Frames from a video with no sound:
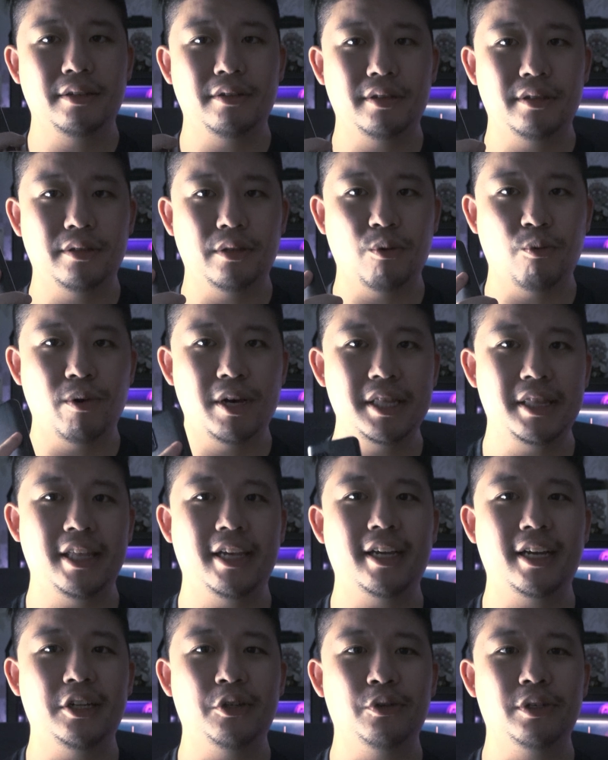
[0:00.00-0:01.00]
The one thing
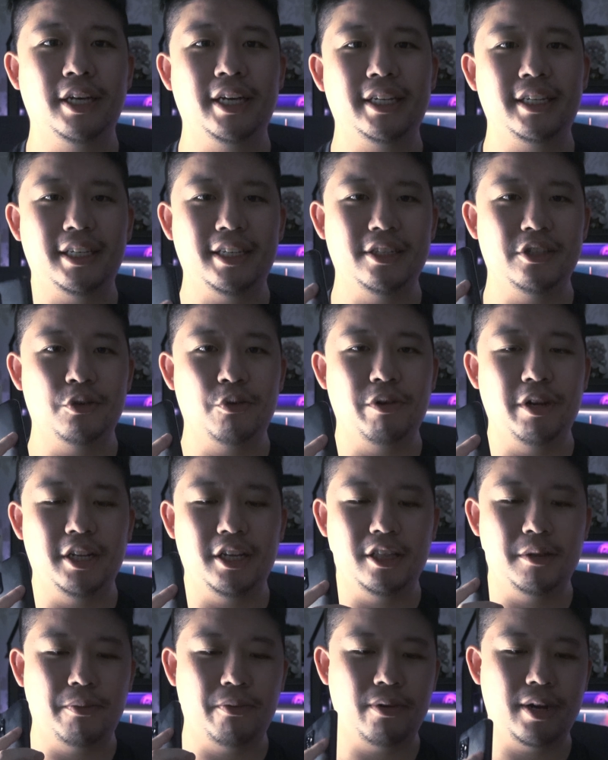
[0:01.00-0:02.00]
I don't like is already
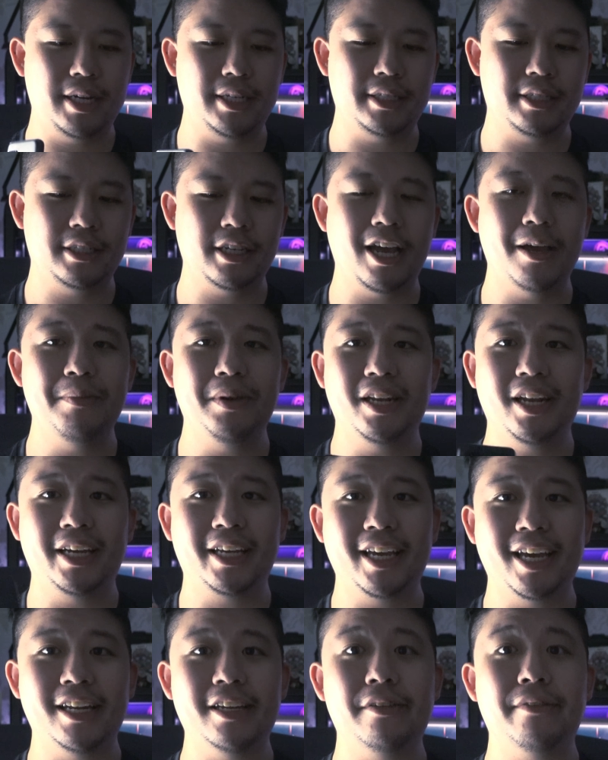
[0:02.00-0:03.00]
the price. I mean, I
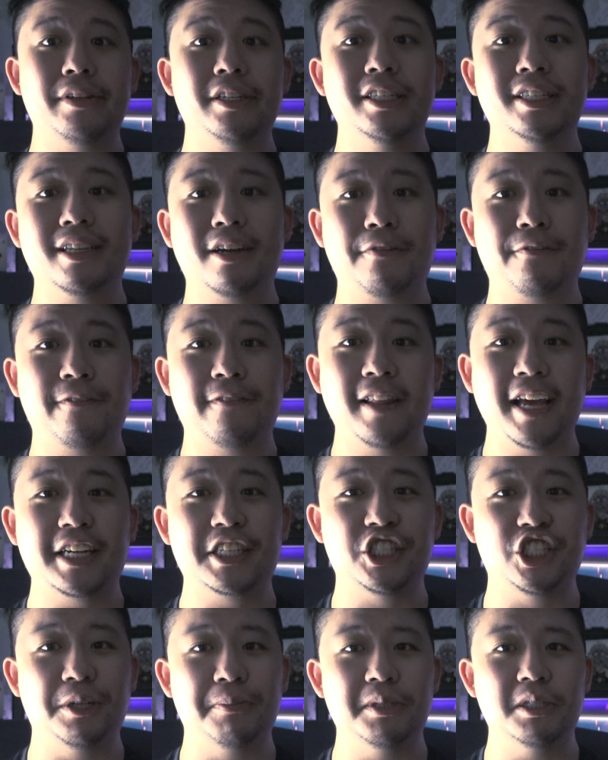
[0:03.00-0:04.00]
get it. These are
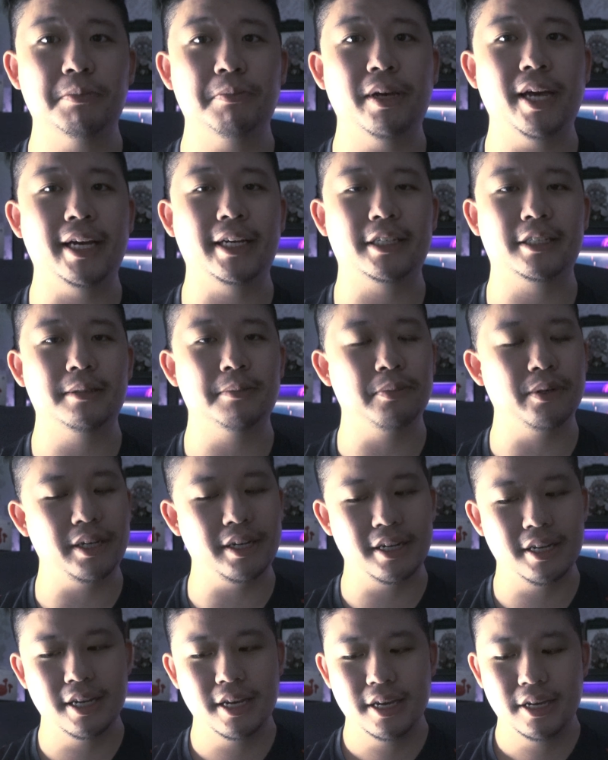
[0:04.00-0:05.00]
flagship specs, but
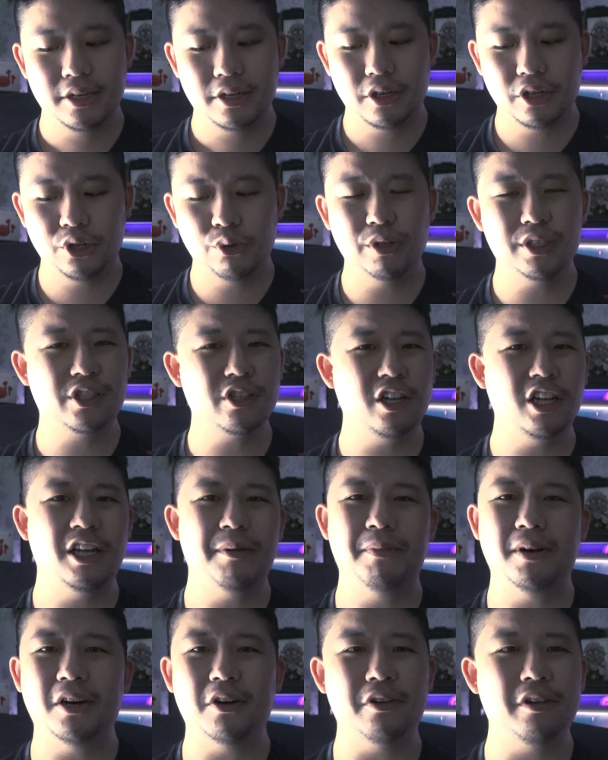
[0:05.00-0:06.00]
it's all
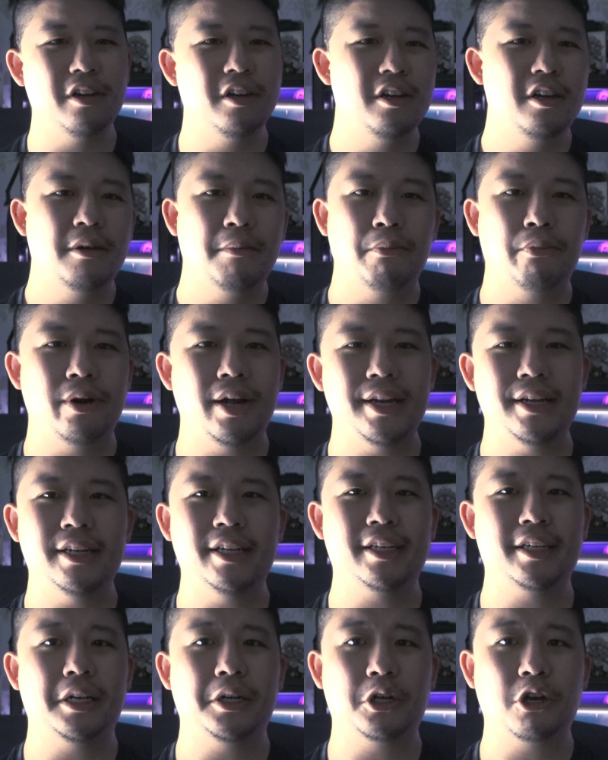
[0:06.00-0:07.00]
about
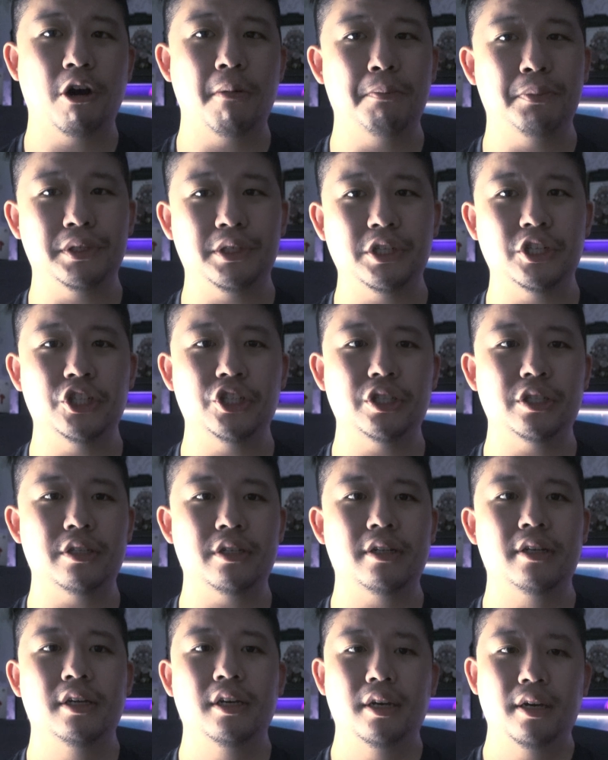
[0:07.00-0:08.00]
branding and competition.
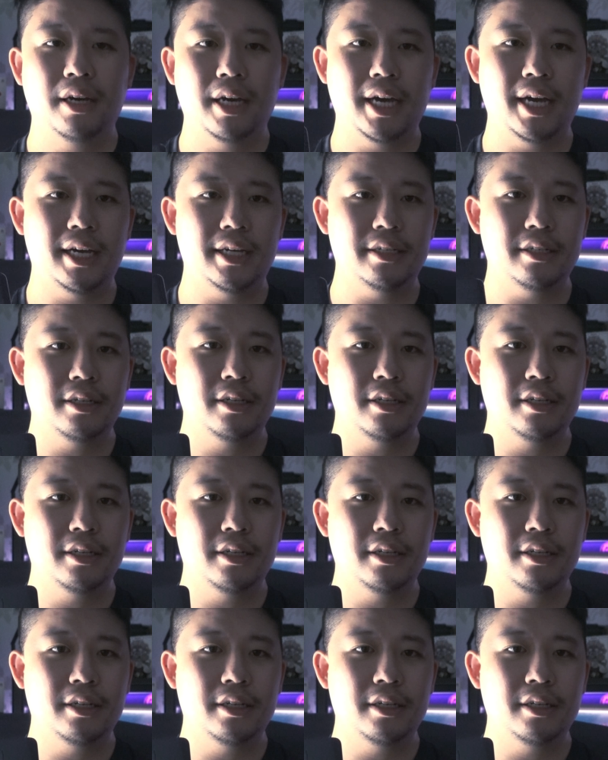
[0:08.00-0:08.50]
At